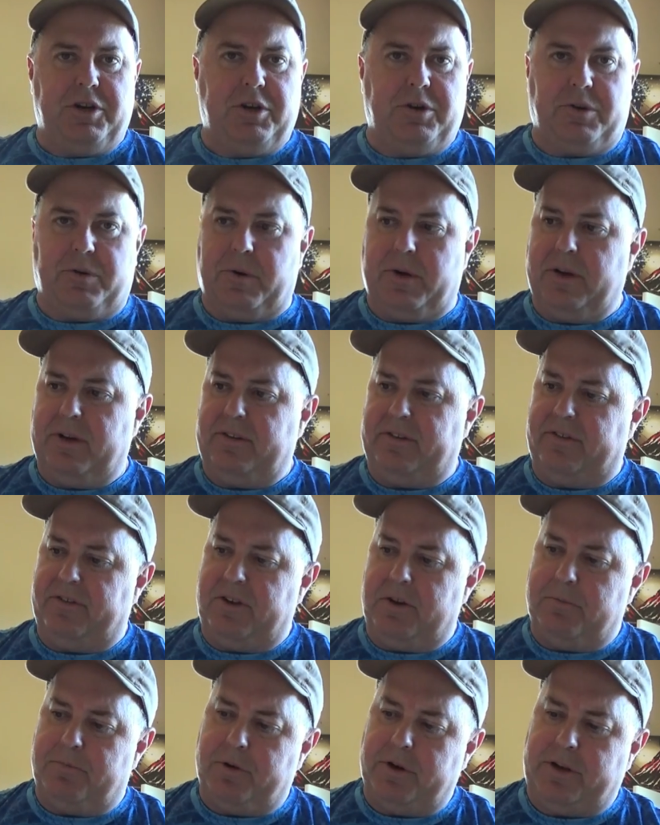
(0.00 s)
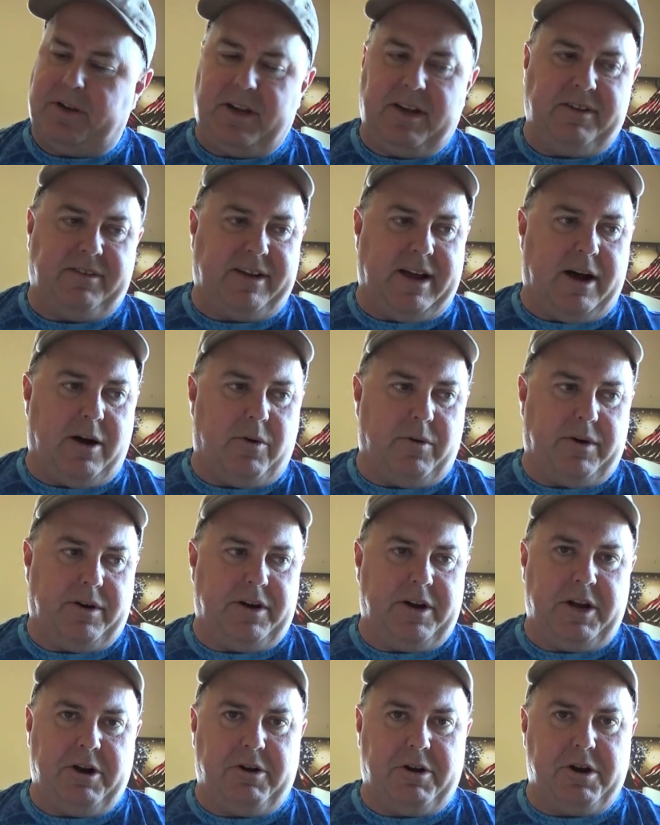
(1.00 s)
do is, is you put these
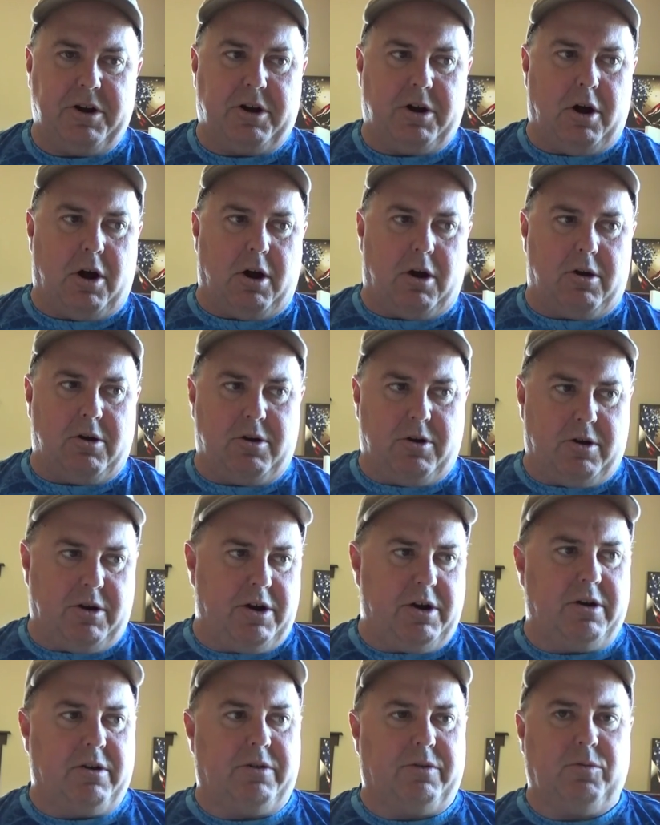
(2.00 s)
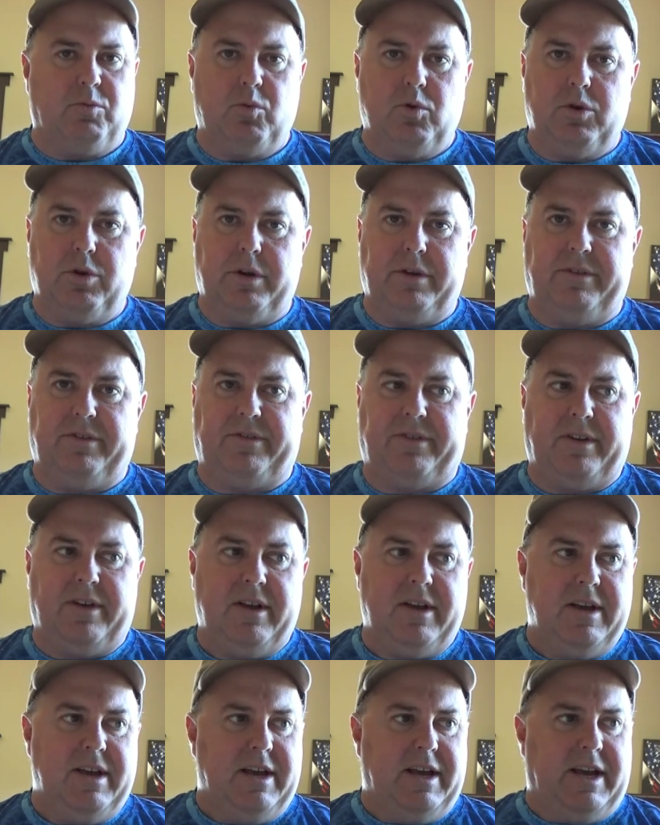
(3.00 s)
out near your garden or near the woods,
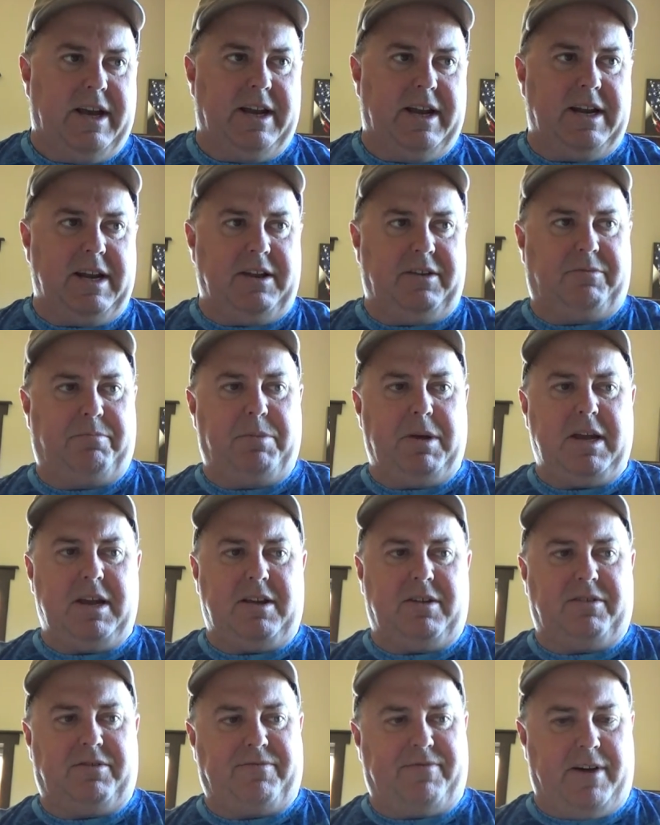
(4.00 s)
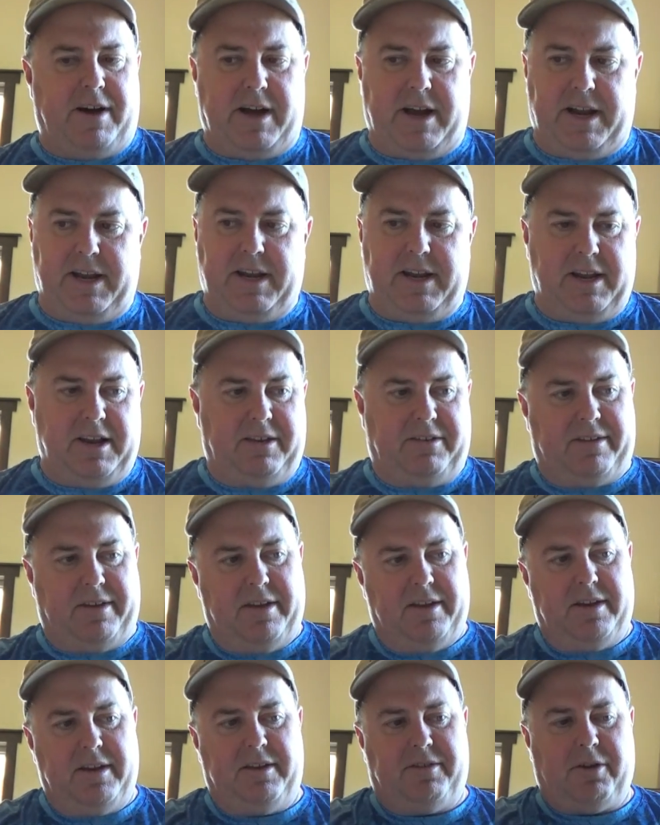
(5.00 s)
and these bees find these
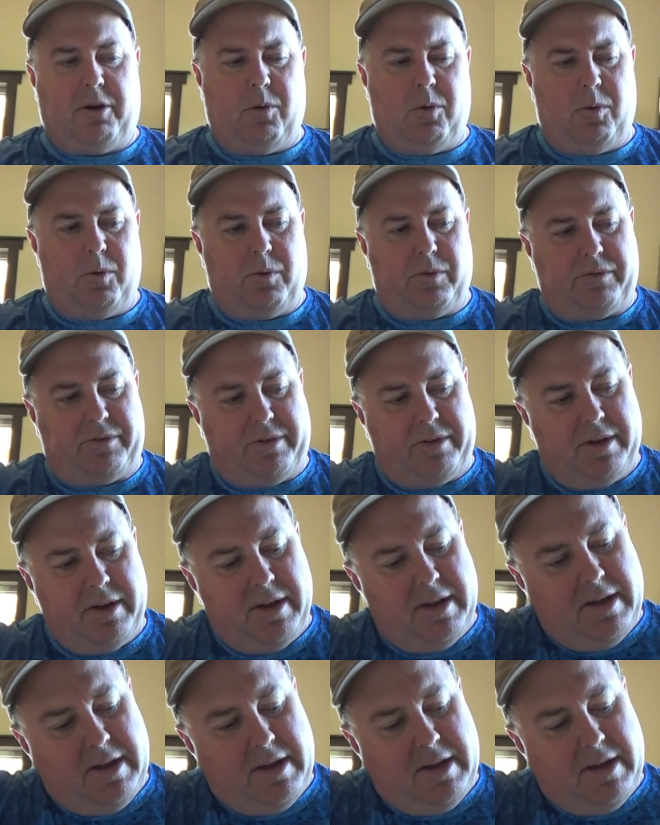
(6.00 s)
these holes,